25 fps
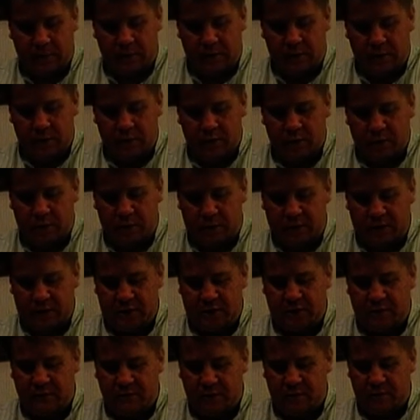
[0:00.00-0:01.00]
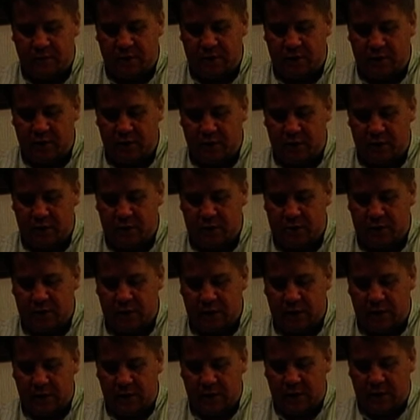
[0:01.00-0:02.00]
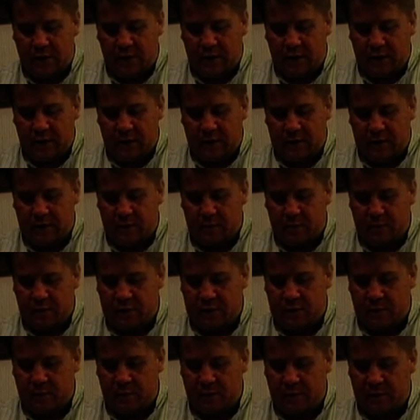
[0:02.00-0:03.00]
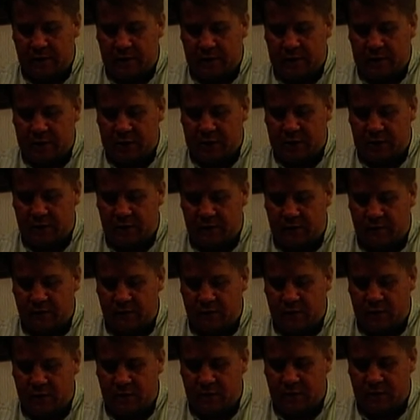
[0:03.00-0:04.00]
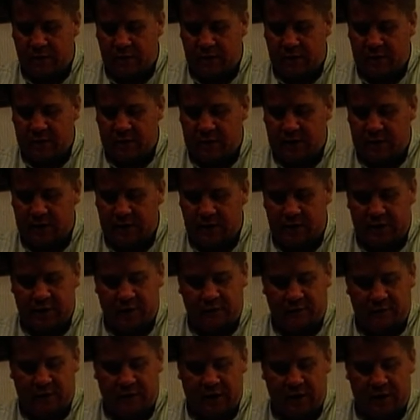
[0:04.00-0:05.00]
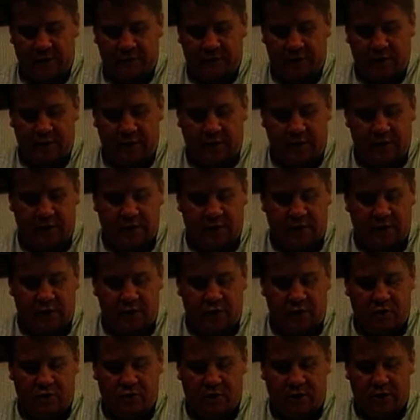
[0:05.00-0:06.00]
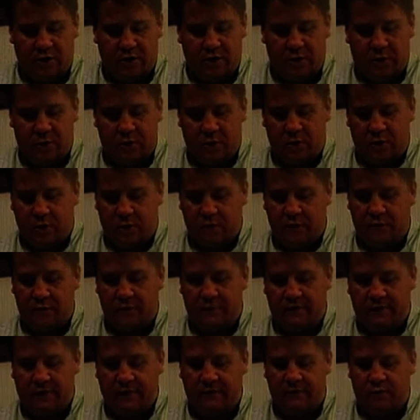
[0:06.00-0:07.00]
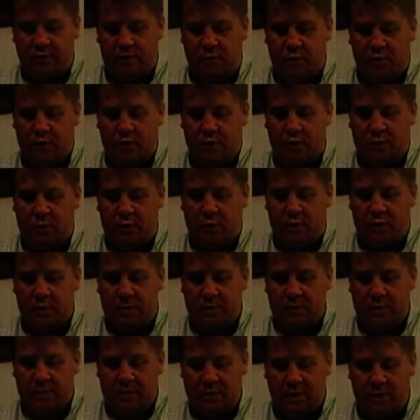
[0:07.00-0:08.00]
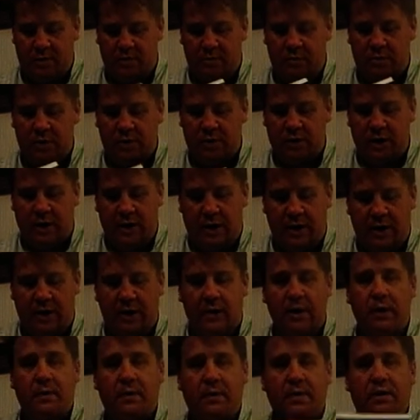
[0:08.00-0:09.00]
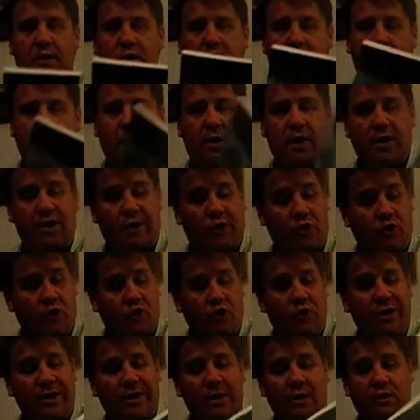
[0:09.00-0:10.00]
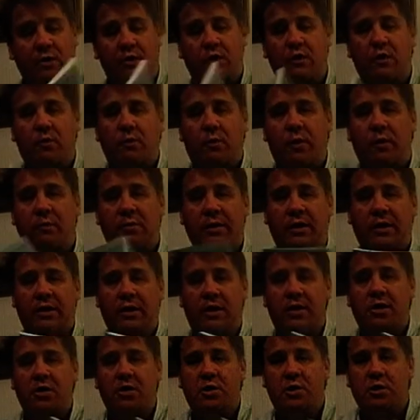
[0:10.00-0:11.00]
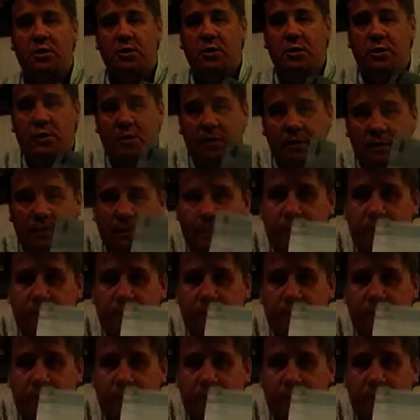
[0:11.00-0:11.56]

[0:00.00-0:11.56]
He was pastor for many years and the Bishop of Exeter from 1885 to 1900. He is the author of several books, poems, and hymns. This is by Kregel Publications.